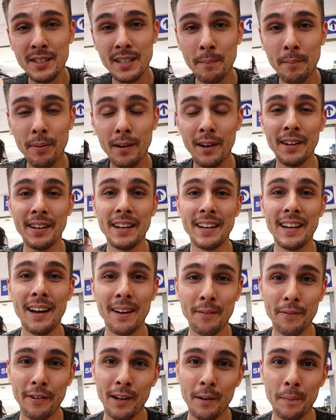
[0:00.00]
symbol in the
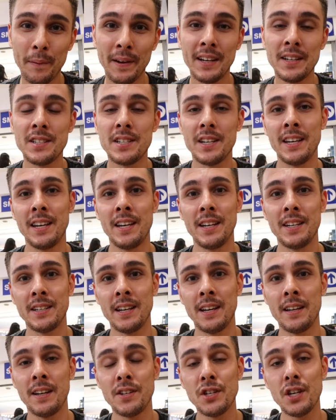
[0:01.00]
Philippines is
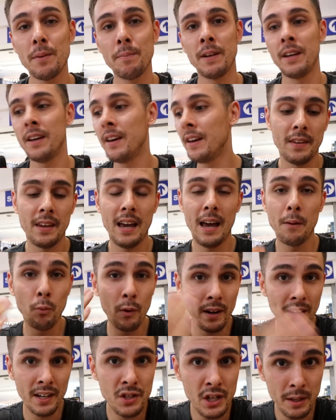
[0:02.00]
uh, the jeepney. And
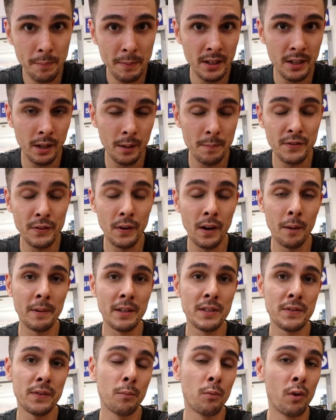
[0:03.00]
where the jeepney comes from
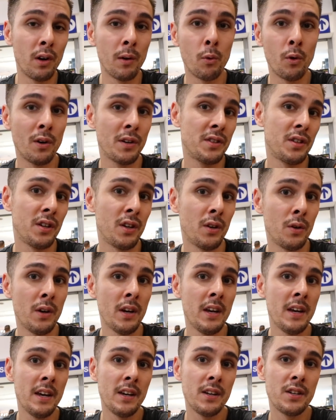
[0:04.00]
is from World War Two.
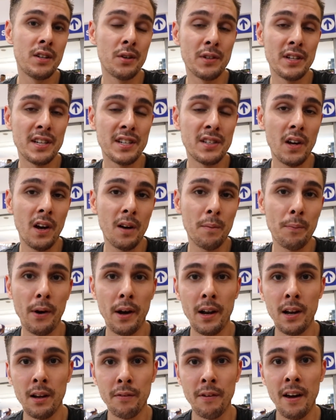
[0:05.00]
There was a
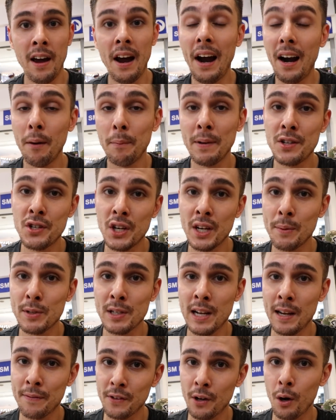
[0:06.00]
stockpile of uh, army jeeps
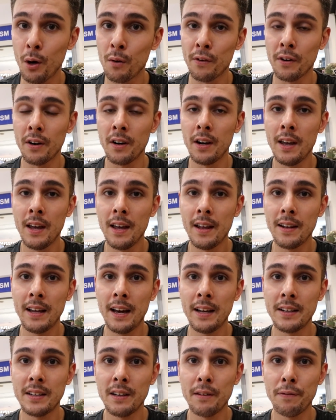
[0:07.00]
left over
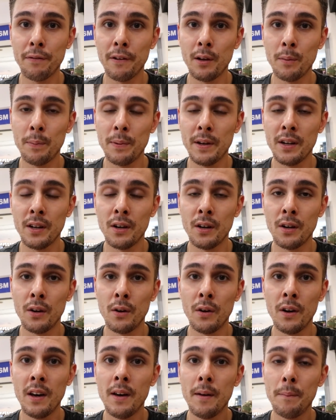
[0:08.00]
that the Filipino
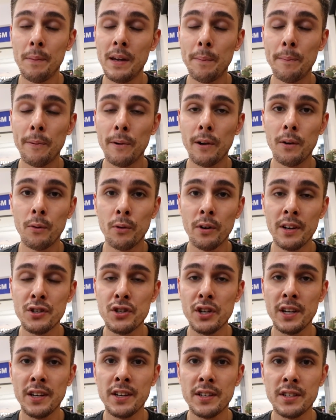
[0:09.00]
people were
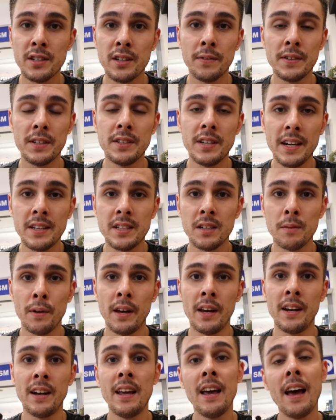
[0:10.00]
ingenious enough to take them
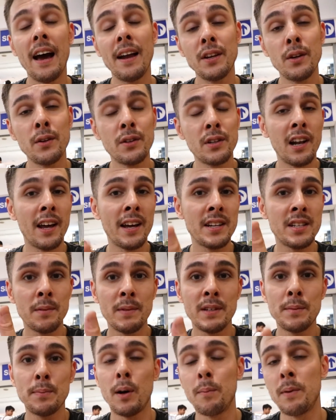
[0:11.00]
in and utilize
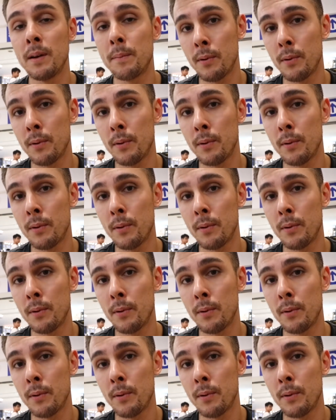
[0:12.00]
them as public